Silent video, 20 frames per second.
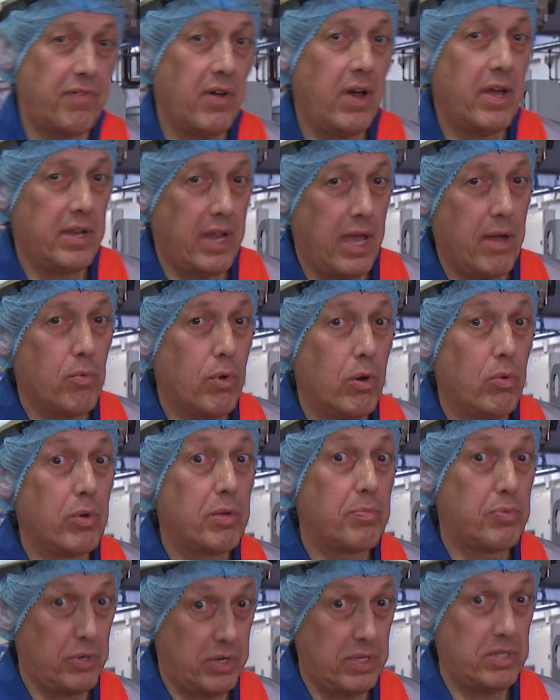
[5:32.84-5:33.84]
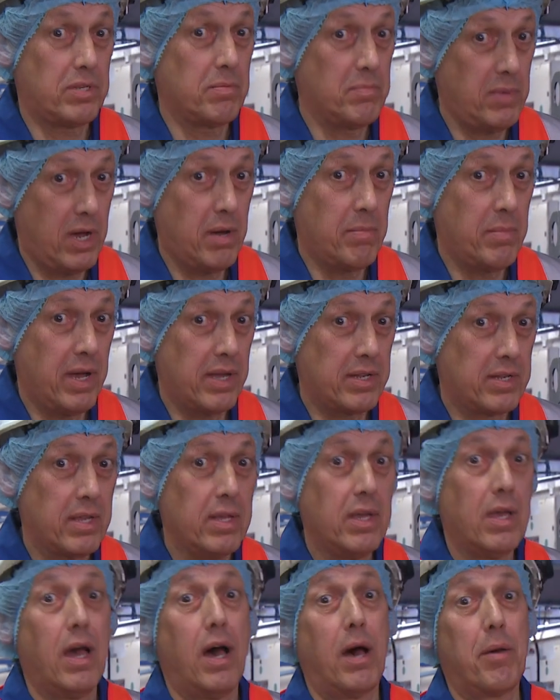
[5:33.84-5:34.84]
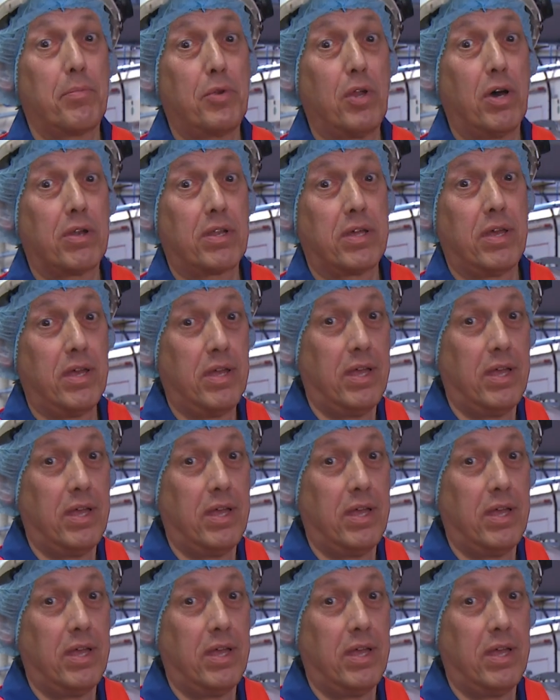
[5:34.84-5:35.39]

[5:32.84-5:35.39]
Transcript: find out what we put into Marmite. I'm not,